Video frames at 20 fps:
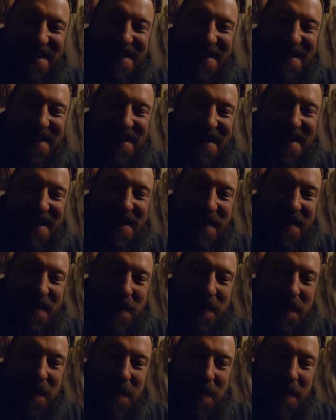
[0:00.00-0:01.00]
Yeah, no
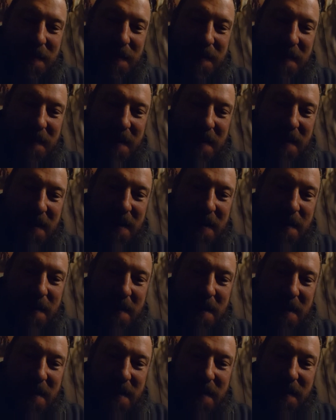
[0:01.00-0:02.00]
wolves here. I
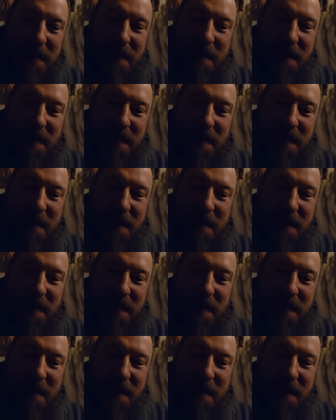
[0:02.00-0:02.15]
meant